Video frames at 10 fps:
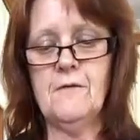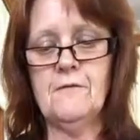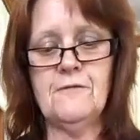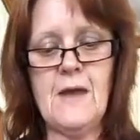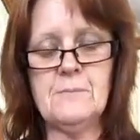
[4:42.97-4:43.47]

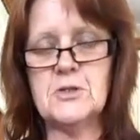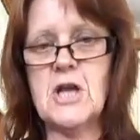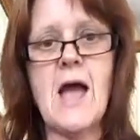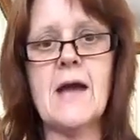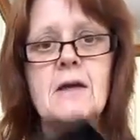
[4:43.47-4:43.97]

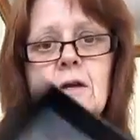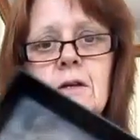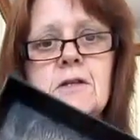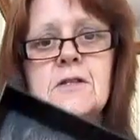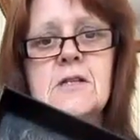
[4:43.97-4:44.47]
flapjack
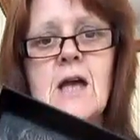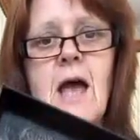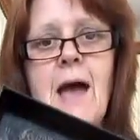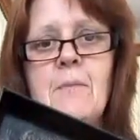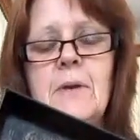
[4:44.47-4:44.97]
and
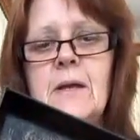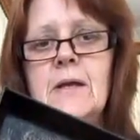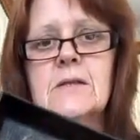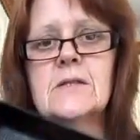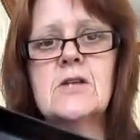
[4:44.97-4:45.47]

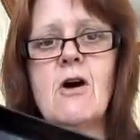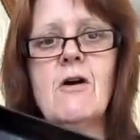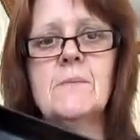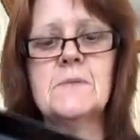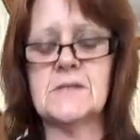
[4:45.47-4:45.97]
happy
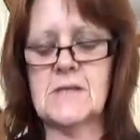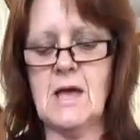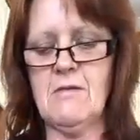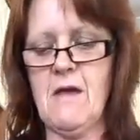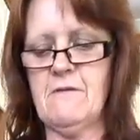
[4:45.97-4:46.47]
times
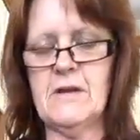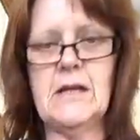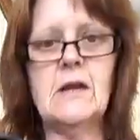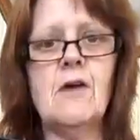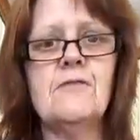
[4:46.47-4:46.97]
sat there
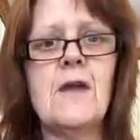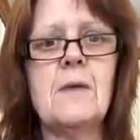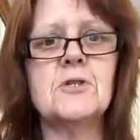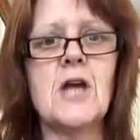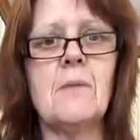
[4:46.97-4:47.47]
eating our
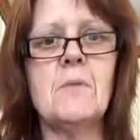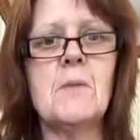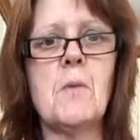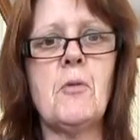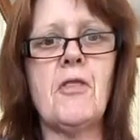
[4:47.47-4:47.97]
flapjack, me
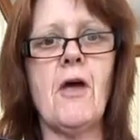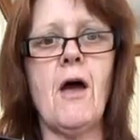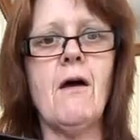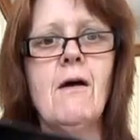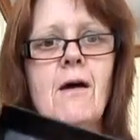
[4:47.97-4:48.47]
and my brother.